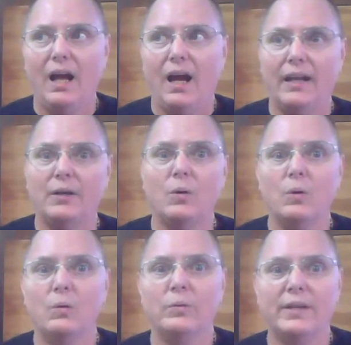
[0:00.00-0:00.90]
I don't
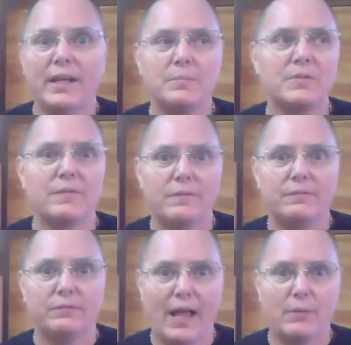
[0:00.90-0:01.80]
know the names of
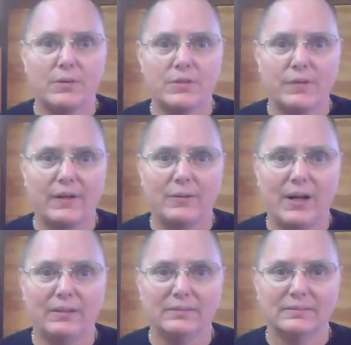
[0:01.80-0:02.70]
flowers very
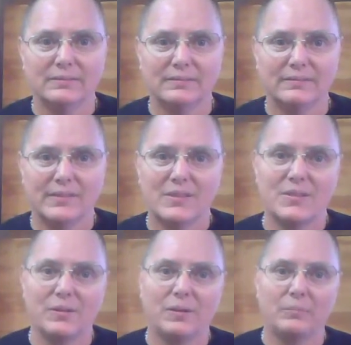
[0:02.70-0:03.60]
well,
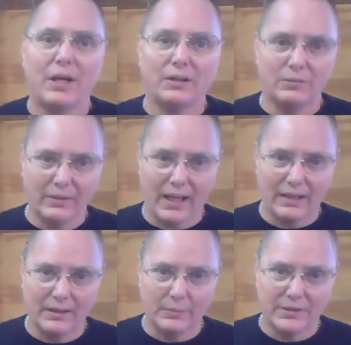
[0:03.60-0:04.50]
so I'm not good with that
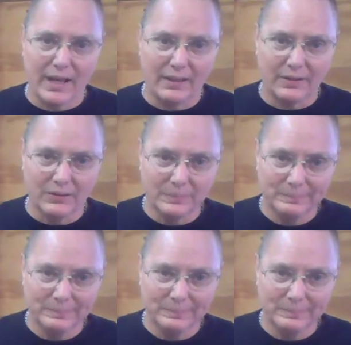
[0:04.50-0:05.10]
kind of botanical.